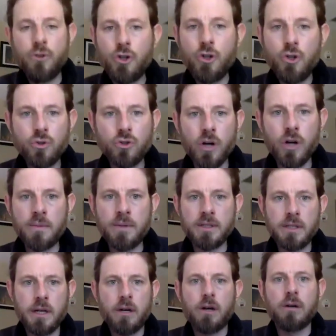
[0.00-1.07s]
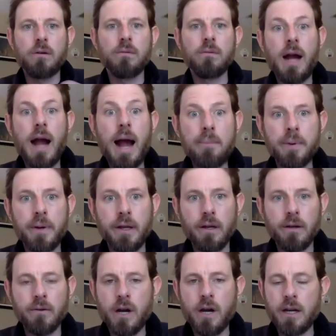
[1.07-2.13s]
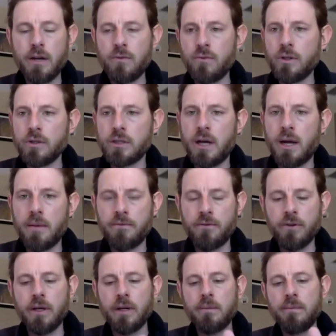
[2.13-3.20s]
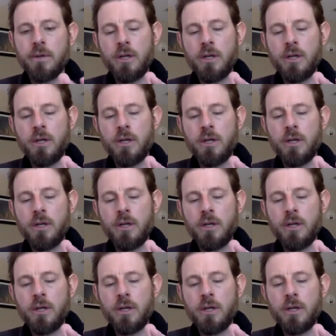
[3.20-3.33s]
new traumas that are happening right in real time for them